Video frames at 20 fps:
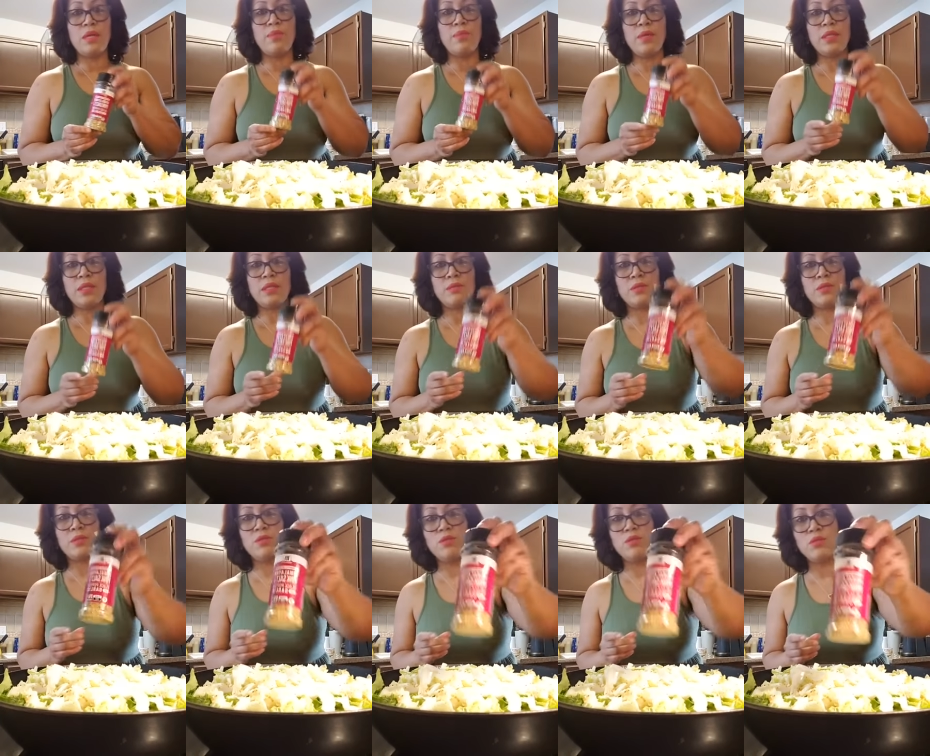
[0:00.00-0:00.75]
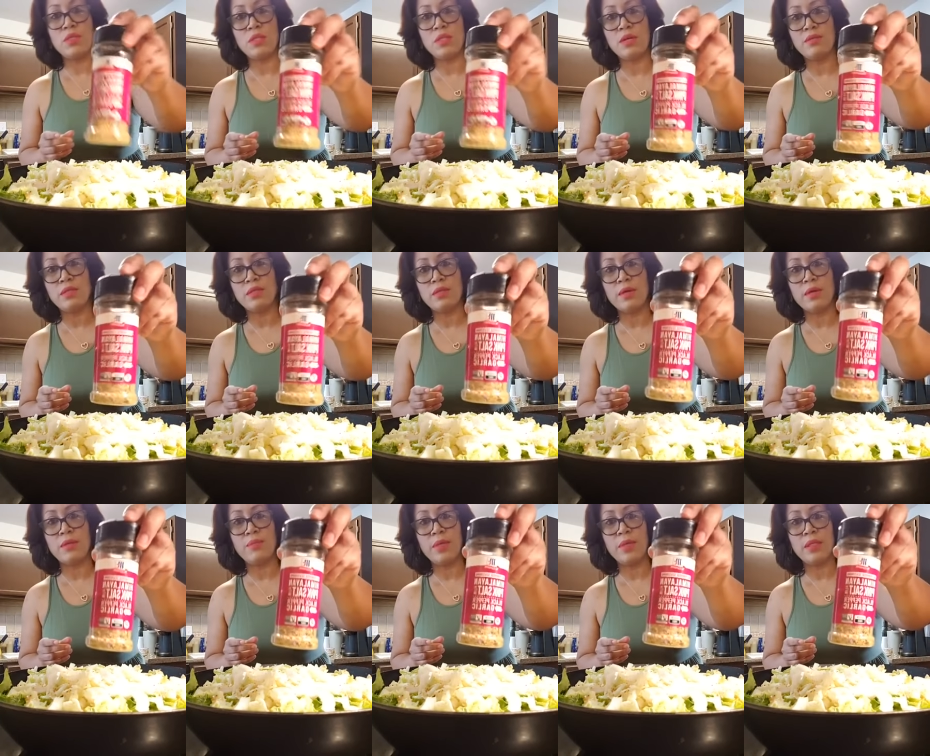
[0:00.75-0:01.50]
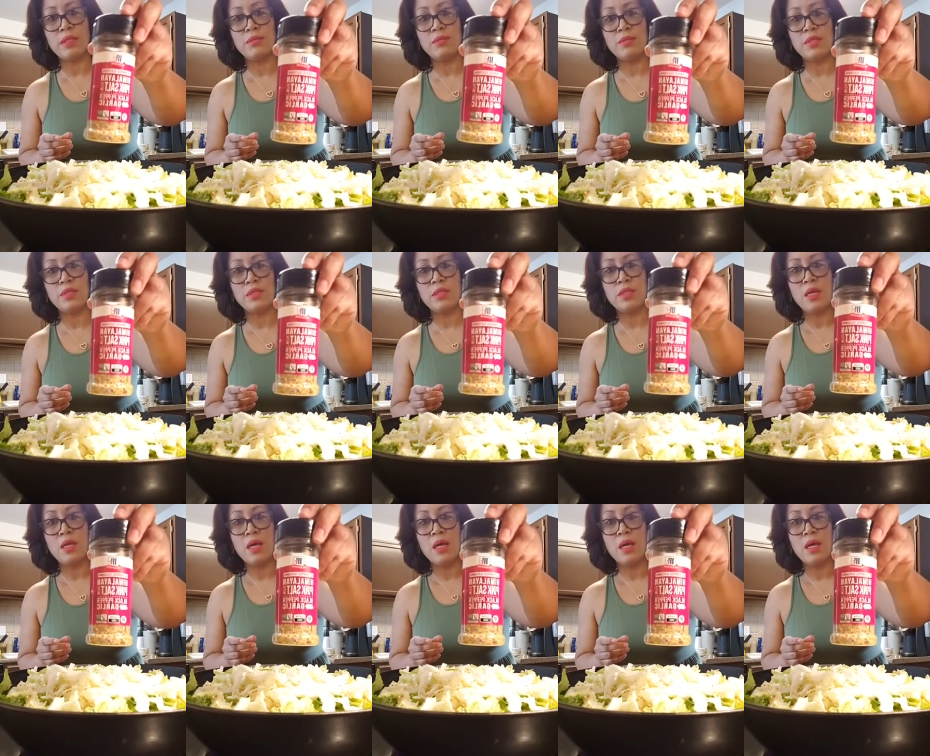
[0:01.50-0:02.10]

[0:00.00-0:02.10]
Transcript: I picked up some new stuff. So I picked up this